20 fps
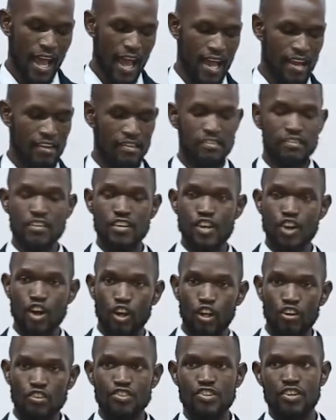and
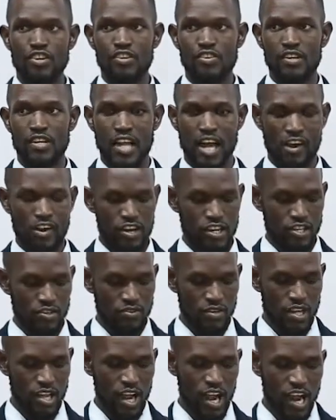theological in our
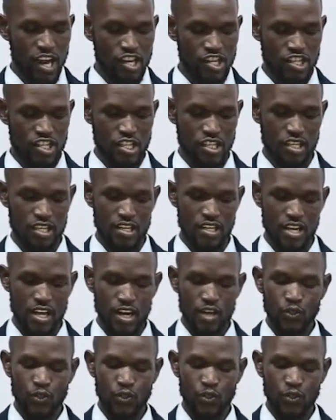education,